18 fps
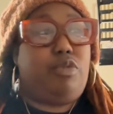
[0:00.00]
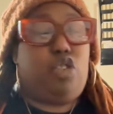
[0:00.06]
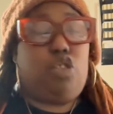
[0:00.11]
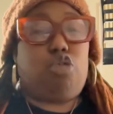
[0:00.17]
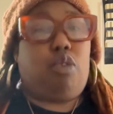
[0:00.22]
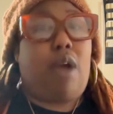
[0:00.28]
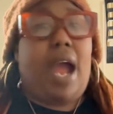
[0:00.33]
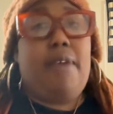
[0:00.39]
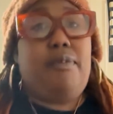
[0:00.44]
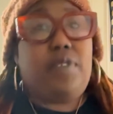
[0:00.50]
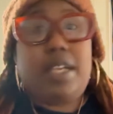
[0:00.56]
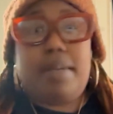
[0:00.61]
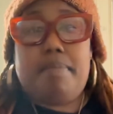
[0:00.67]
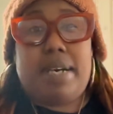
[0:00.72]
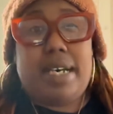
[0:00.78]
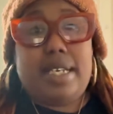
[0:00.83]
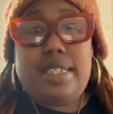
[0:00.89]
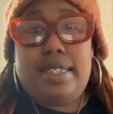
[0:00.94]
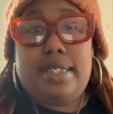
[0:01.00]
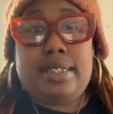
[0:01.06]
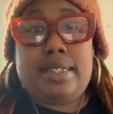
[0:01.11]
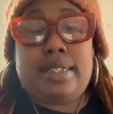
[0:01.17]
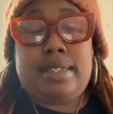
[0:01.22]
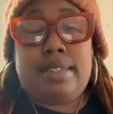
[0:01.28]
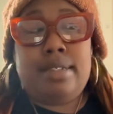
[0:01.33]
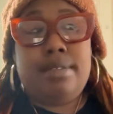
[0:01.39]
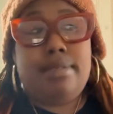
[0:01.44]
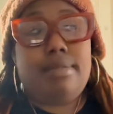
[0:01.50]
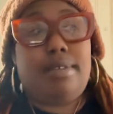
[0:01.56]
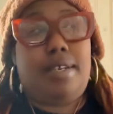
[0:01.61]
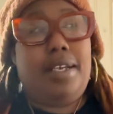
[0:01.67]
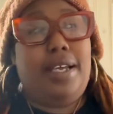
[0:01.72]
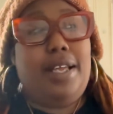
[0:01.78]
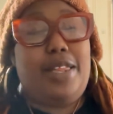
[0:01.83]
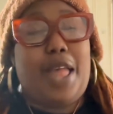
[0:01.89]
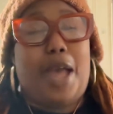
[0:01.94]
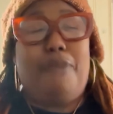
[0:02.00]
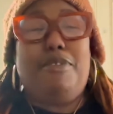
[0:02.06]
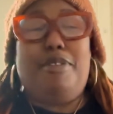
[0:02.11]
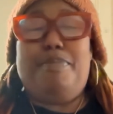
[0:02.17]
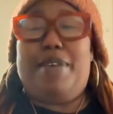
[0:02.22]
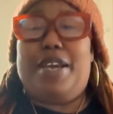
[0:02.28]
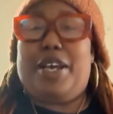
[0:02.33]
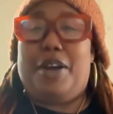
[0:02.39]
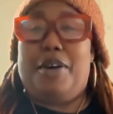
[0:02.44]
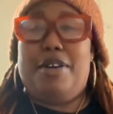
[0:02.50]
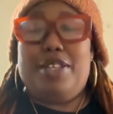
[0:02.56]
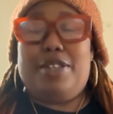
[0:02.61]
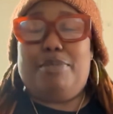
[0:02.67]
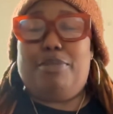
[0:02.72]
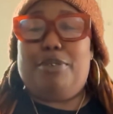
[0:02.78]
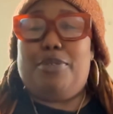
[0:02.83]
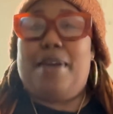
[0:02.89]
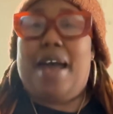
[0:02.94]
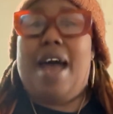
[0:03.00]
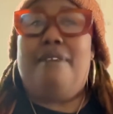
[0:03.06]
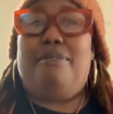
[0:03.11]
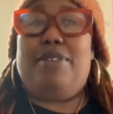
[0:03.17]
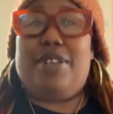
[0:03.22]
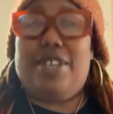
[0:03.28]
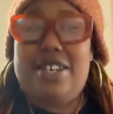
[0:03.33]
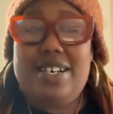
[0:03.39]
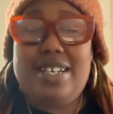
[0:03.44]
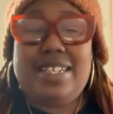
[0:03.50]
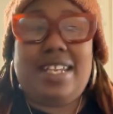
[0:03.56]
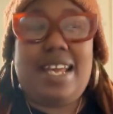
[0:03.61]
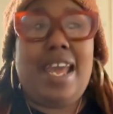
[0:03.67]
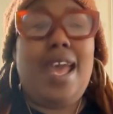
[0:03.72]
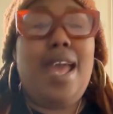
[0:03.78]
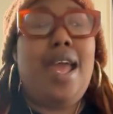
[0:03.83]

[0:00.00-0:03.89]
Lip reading: trifling months that we've been going through have looked.